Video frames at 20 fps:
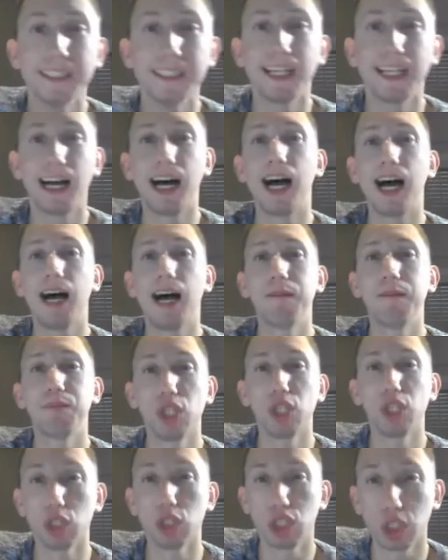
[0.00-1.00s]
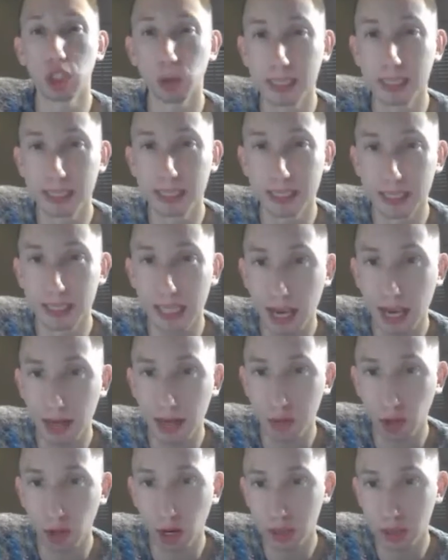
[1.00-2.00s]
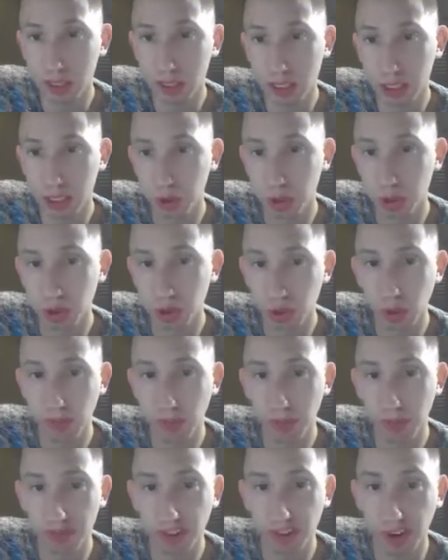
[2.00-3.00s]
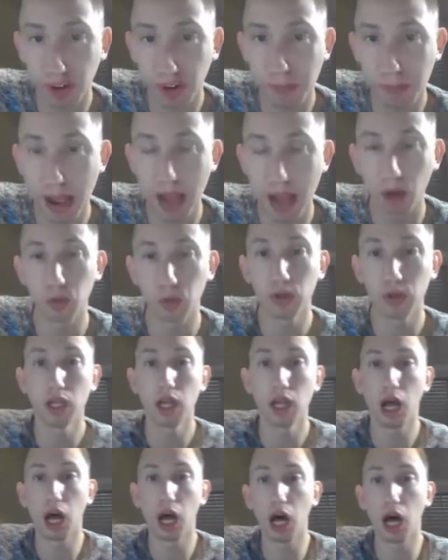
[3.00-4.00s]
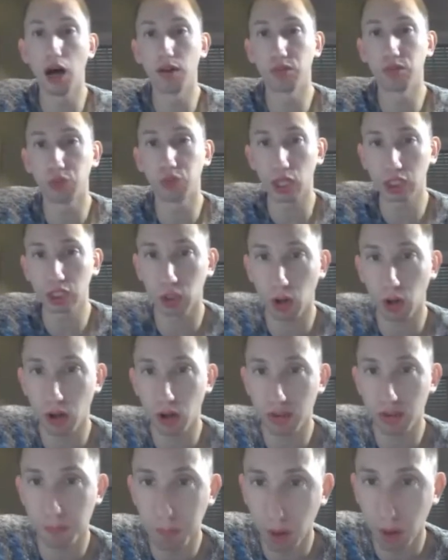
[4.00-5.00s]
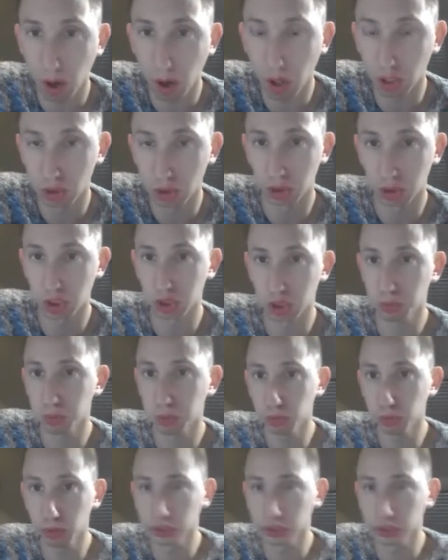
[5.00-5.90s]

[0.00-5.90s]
So this is kind of where I would say you do have a fair amount of restaurants and bars, which is really